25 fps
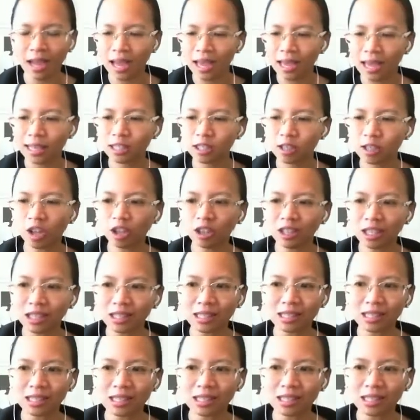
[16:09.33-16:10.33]
It's not
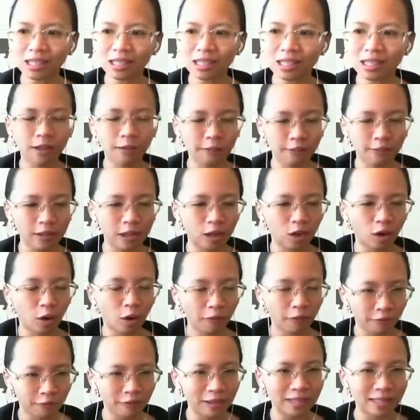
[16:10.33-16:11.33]
necessarily the fear of
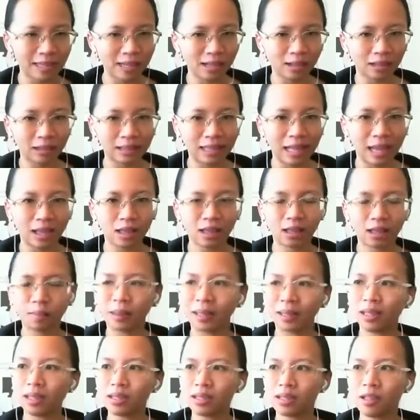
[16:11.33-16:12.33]
physical death,
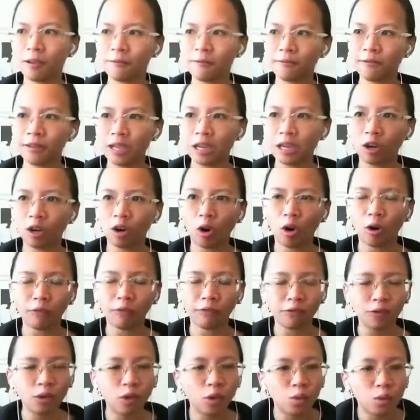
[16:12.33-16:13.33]
but it's the fear of
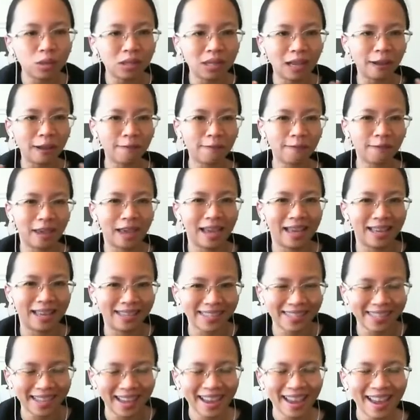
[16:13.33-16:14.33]
losing
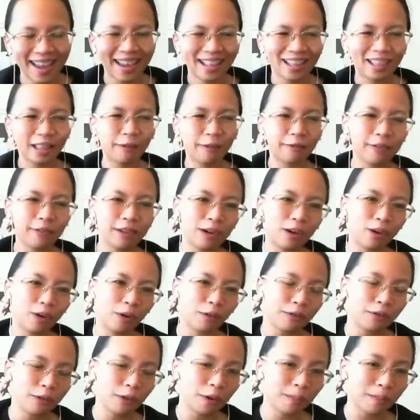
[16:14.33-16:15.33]
face, the fear of
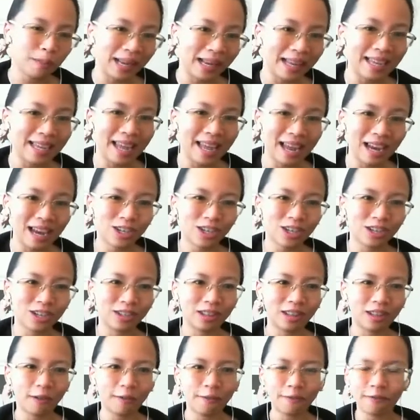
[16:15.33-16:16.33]

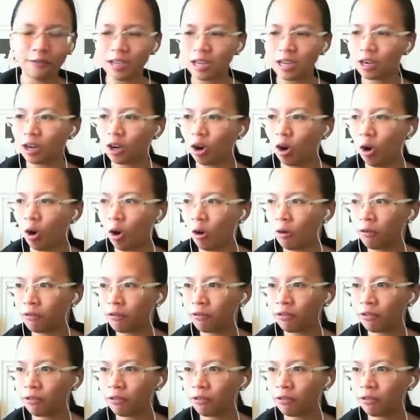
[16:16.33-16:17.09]
humiliation, the fear of